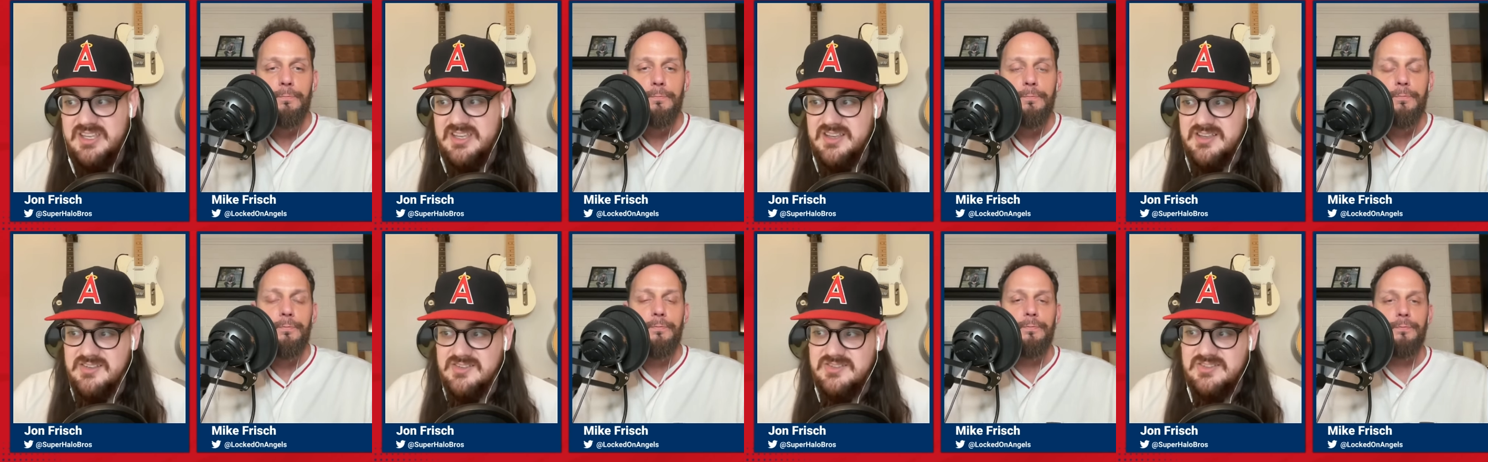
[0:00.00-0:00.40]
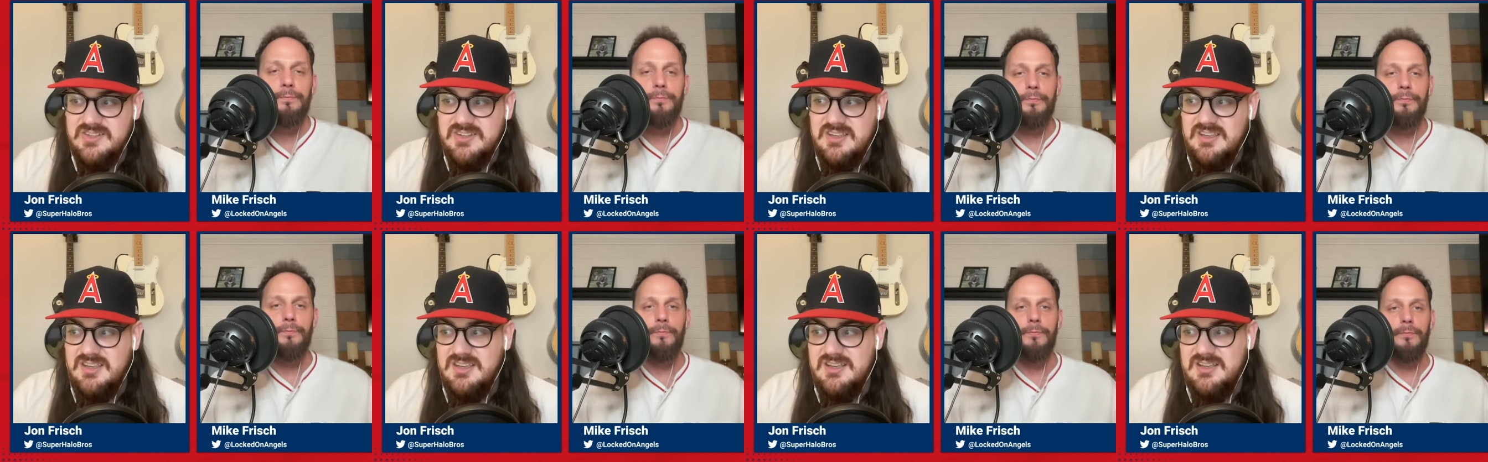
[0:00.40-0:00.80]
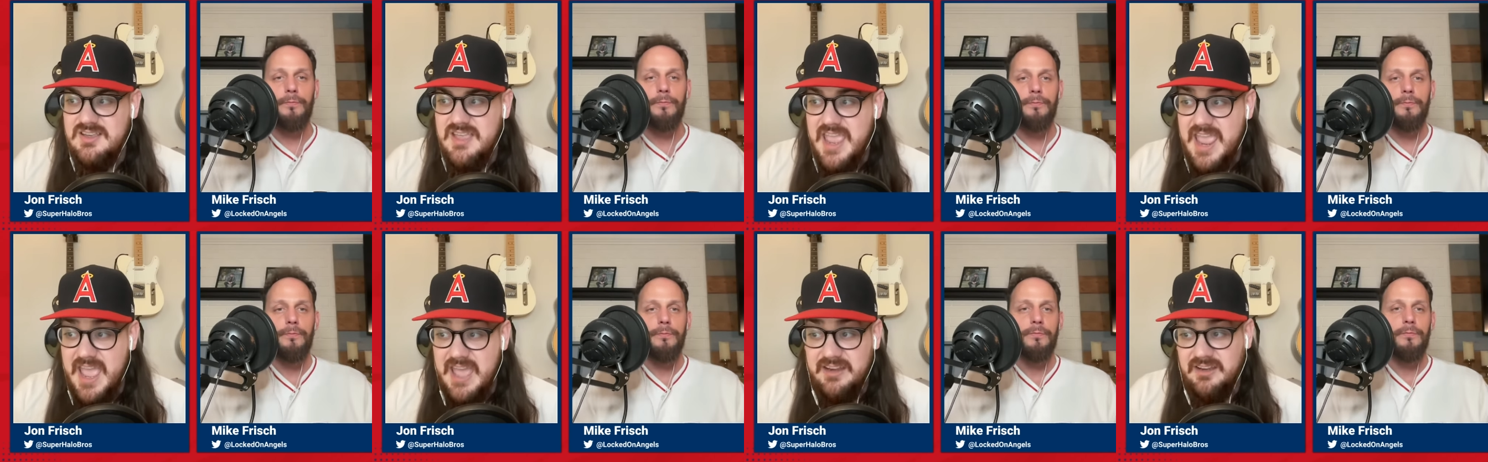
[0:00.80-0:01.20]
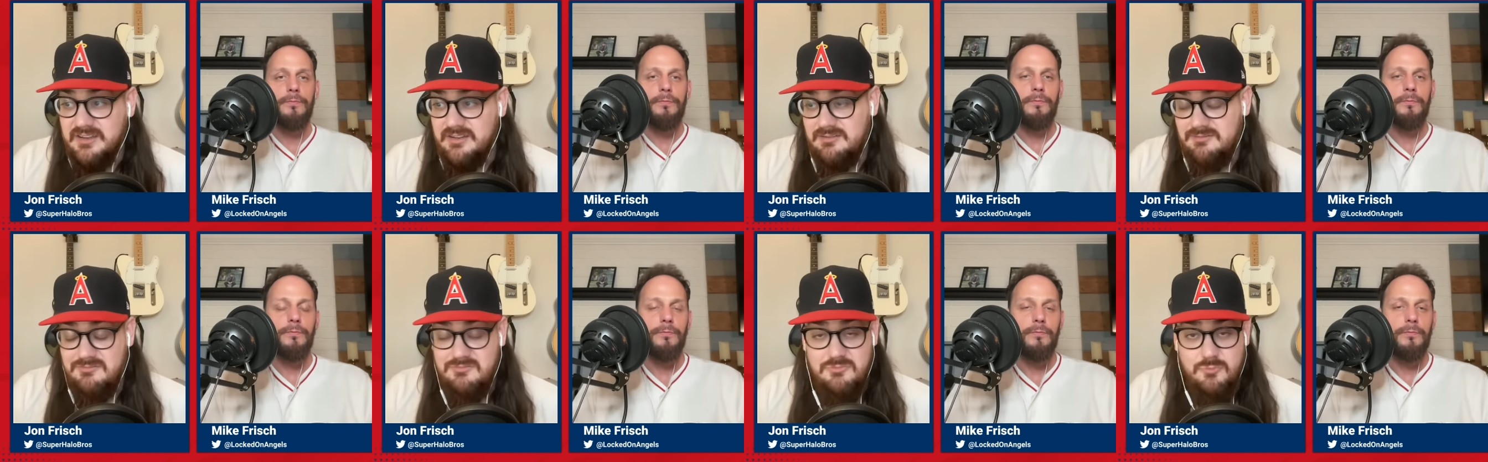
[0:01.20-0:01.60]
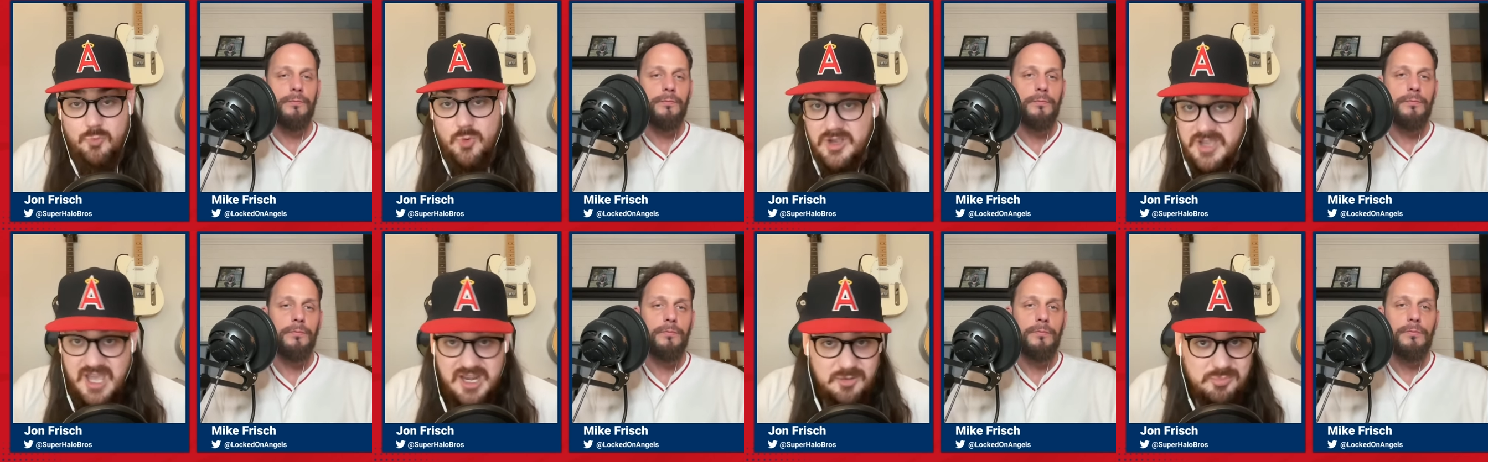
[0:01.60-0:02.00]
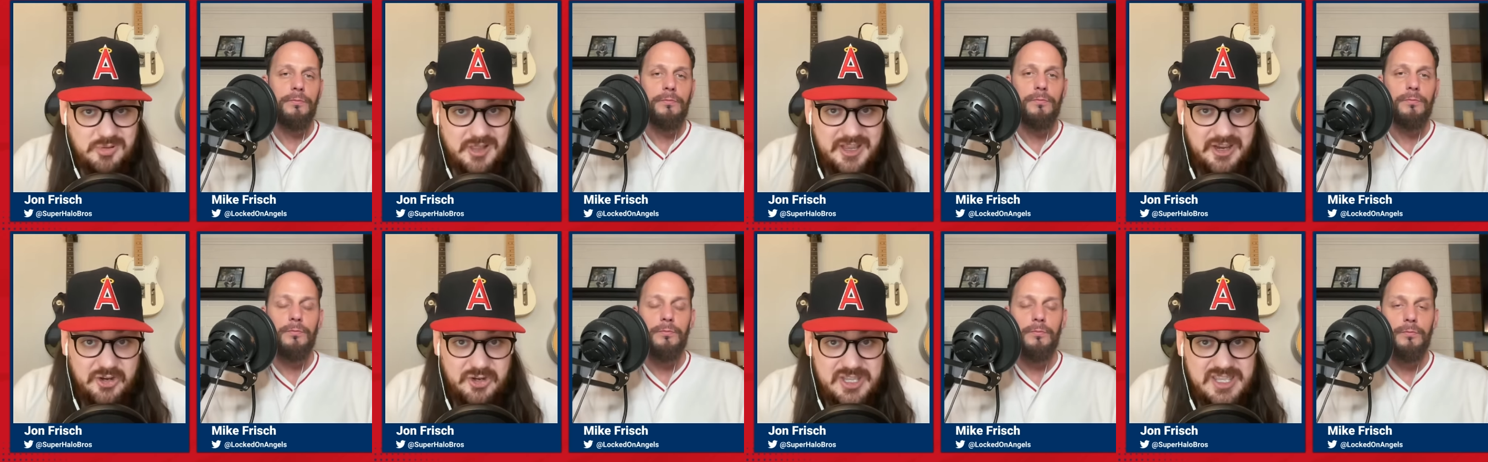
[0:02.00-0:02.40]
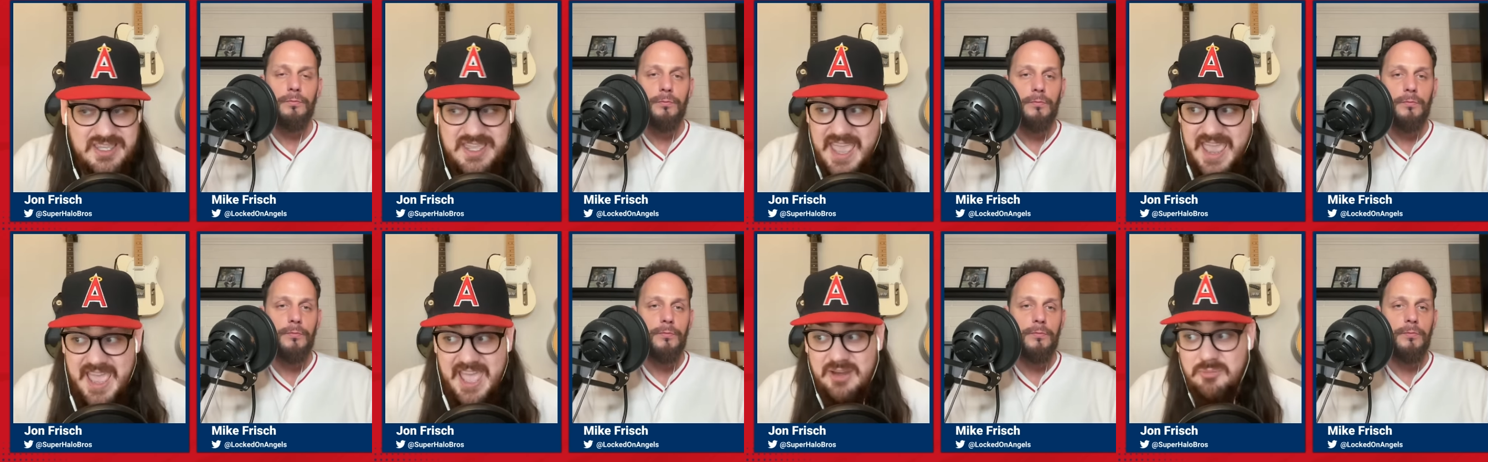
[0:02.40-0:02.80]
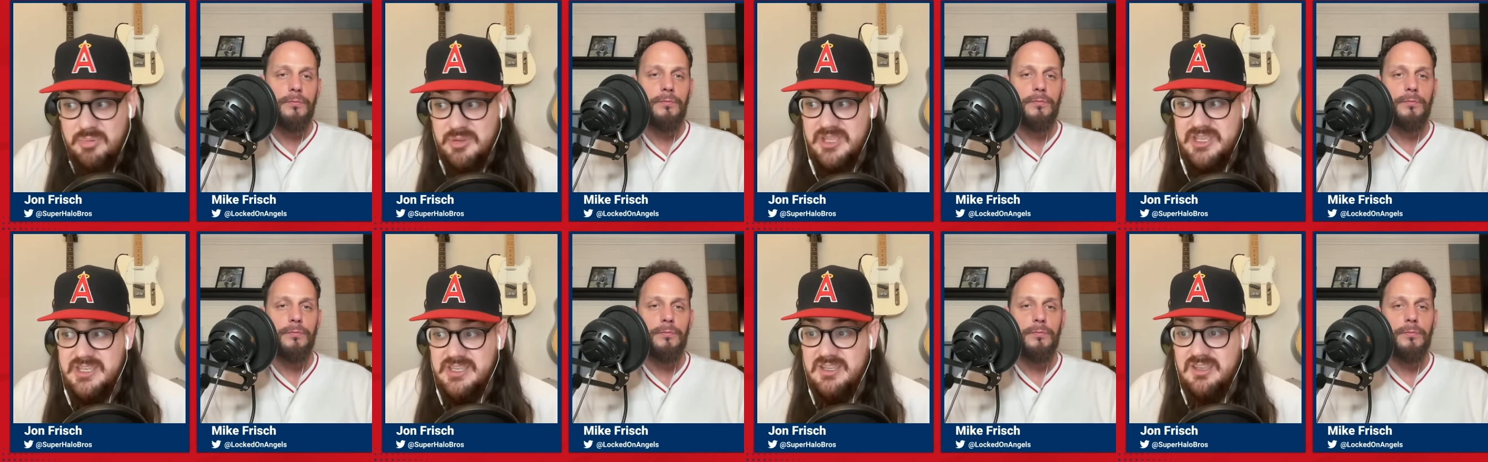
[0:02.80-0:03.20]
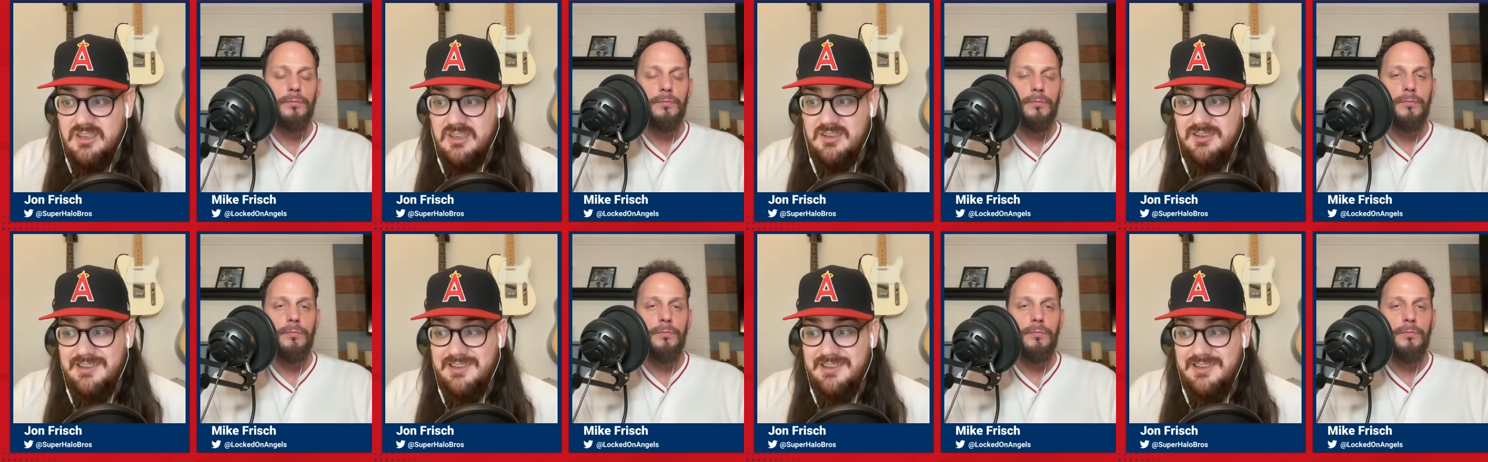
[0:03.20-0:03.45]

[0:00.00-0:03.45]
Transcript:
Speaker 1: is and what kind of player he can be